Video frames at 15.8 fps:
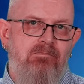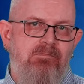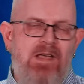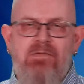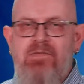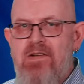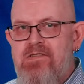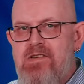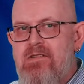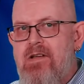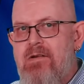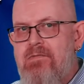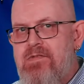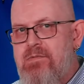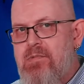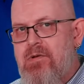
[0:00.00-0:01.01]
That felt
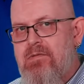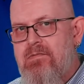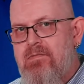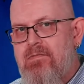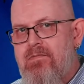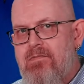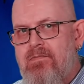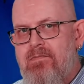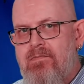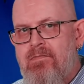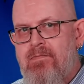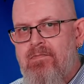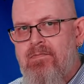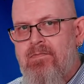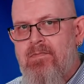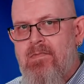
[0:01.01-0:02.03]
uncomfortable.
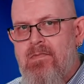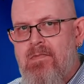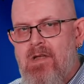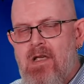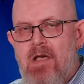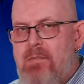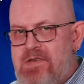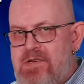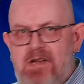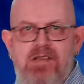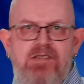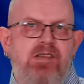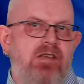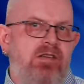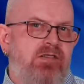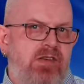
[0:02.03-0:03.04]

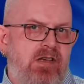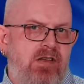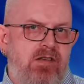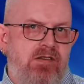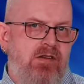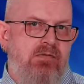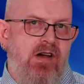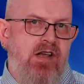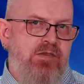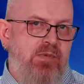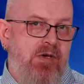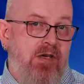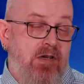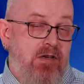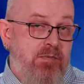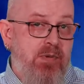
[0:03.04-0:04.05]
Besides the concerns over
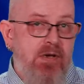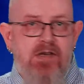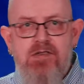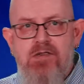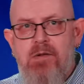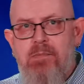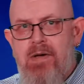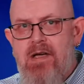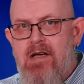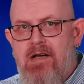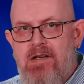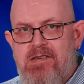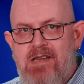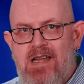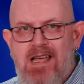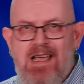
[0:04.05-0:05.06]
Asperger's personal
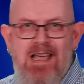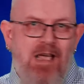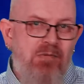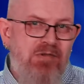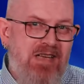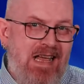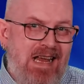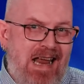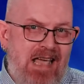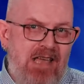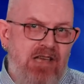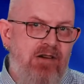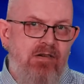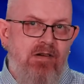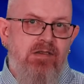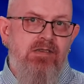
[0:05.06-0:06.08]
past, it was
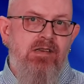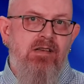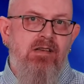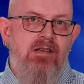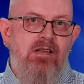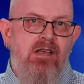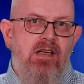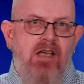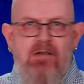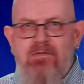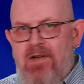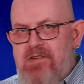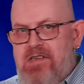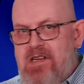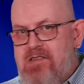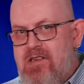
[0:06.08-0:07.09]
inaccurate and
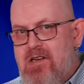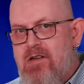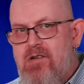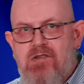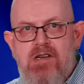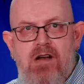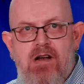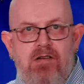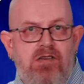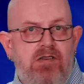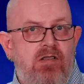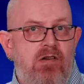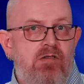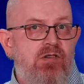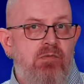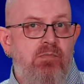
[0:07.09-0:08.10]
felt exclusionary to
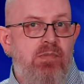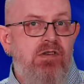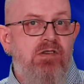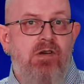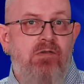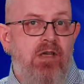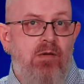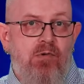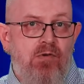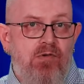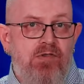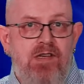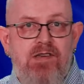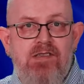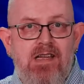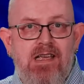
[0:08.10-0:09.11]
those who'd been told they were
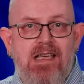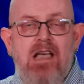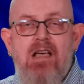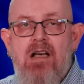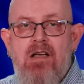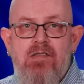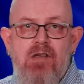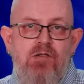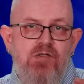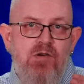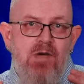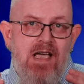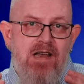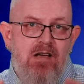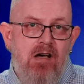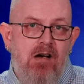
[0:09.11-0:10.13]
autistic and those who
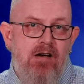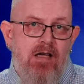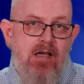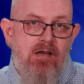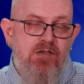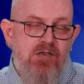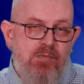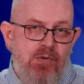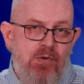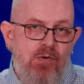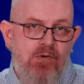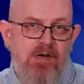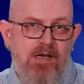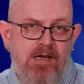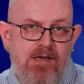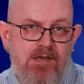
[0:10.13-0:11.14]
had higher
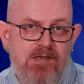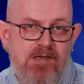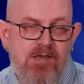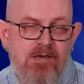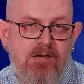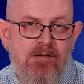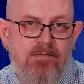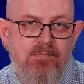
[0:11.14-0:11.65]
support needs.